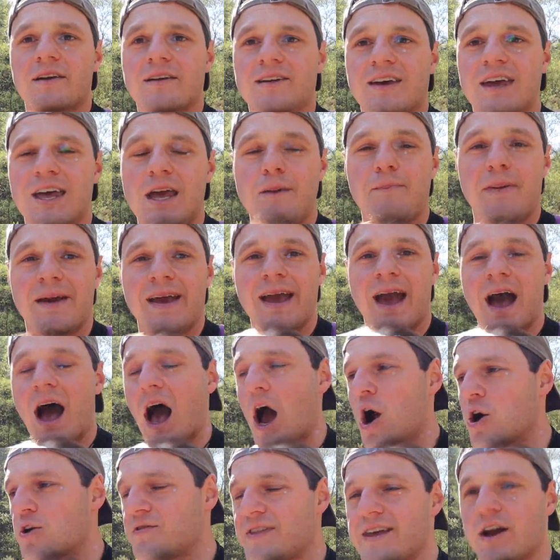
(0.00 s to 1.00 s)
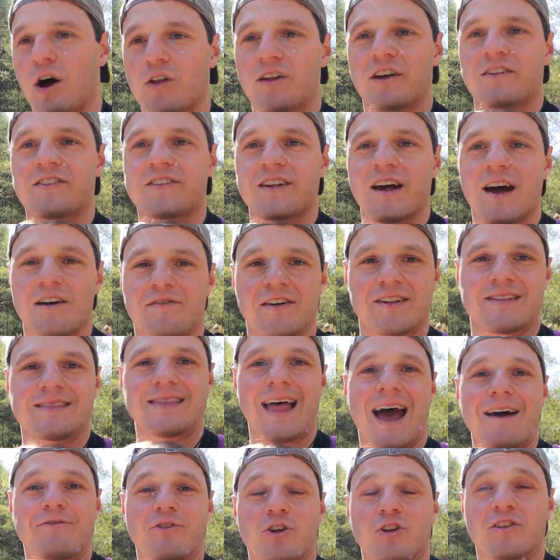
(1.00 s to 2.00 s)
keeping it only on a surface
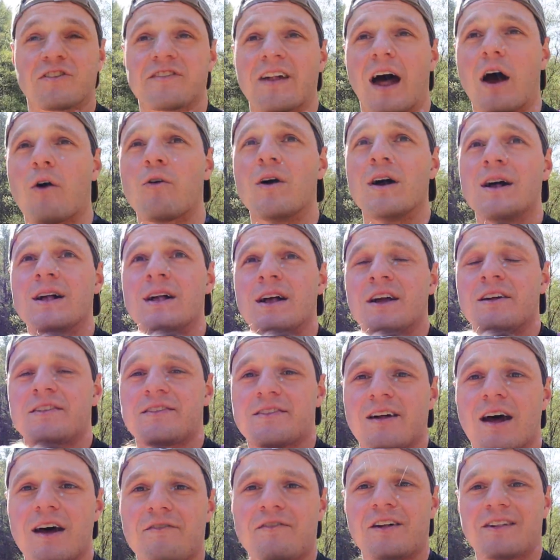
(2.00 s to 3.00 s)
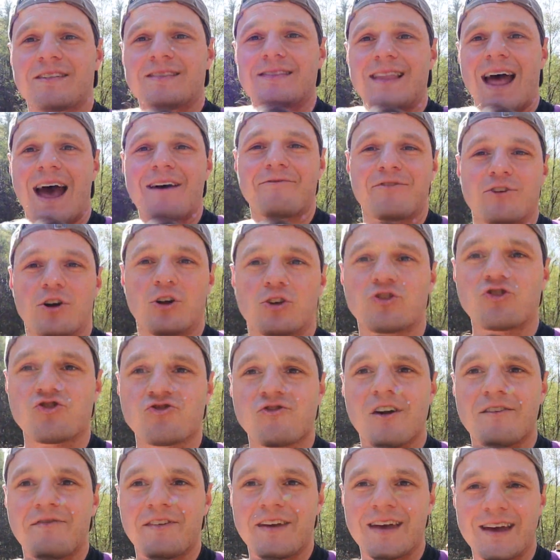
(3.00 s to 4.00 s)
level. So surface level,
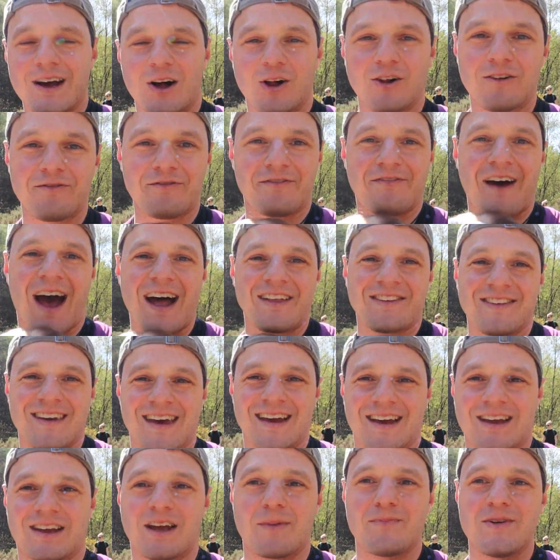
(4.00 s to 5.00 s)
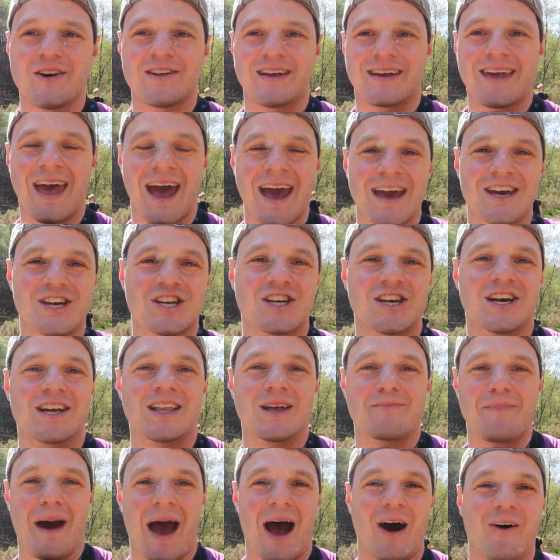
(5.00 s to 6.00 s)
trivial, phatic
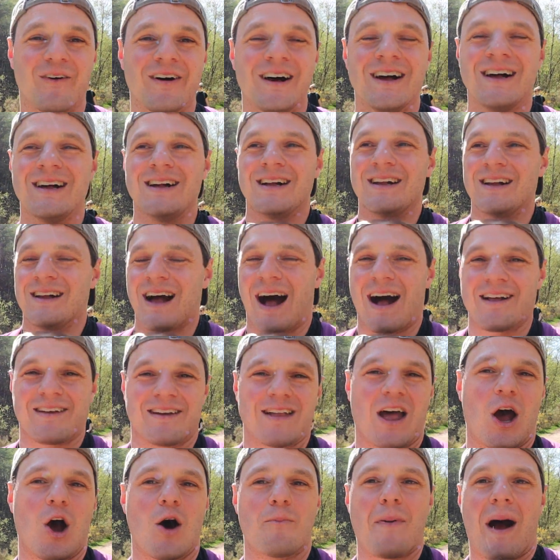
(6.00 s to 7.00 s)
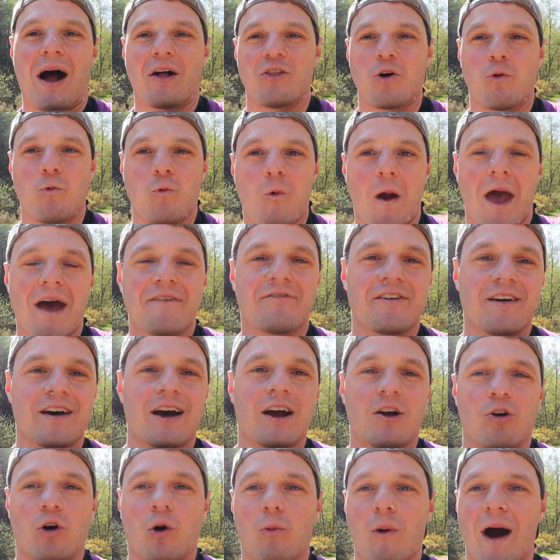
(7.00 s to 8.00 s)
communication about, I don't know, about the
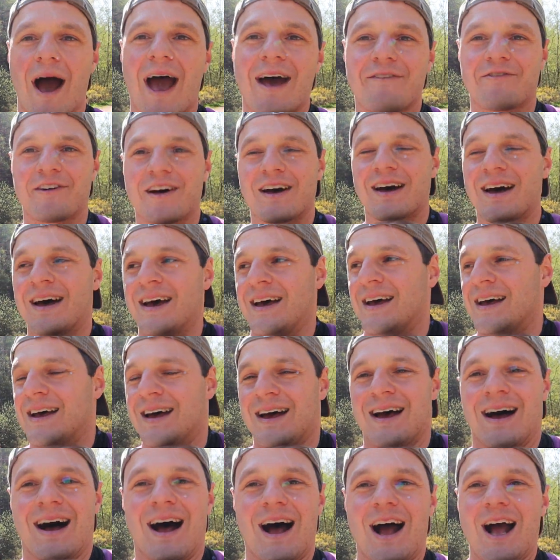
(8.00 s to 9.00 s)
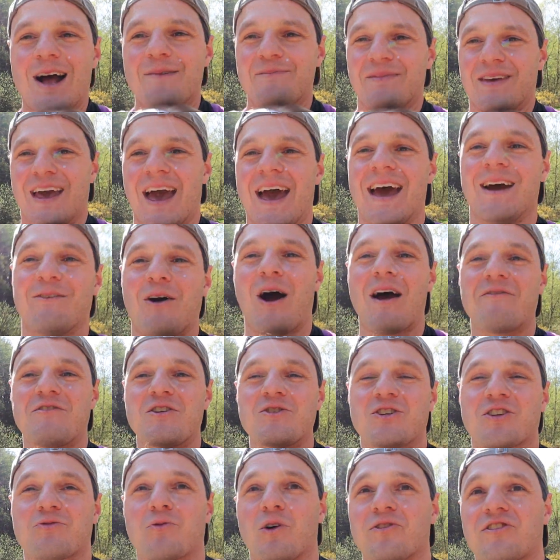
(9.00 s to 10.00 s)
weather or whatever, whatever
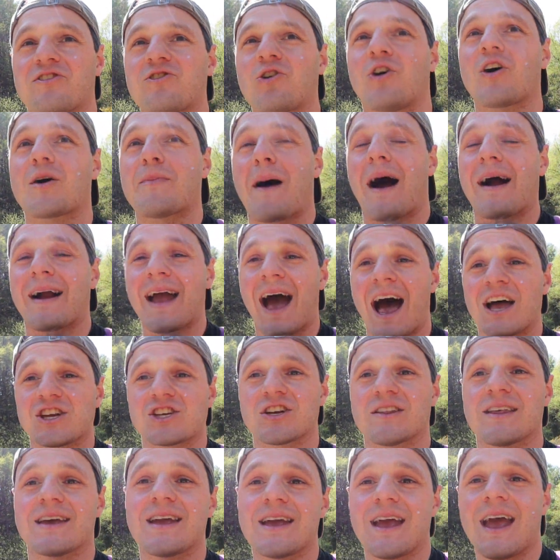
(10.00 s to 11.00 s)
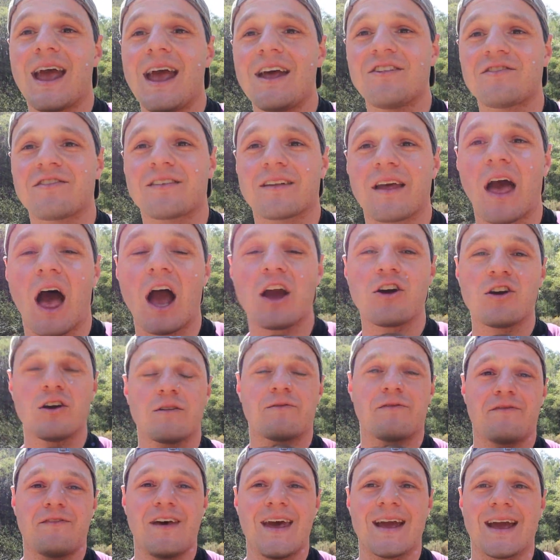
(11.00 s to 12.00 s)
you just want to talk about casually, is a
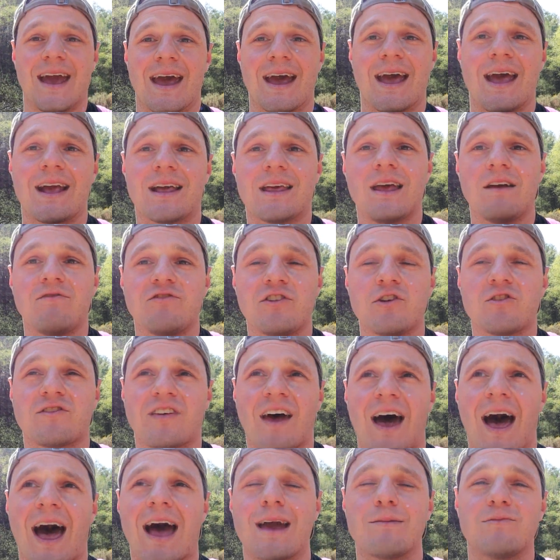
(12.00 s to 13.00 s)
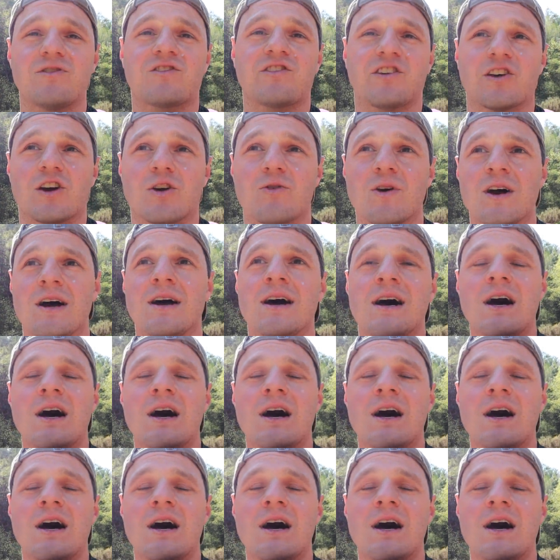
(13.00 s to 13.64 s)
good thing. It gives you time to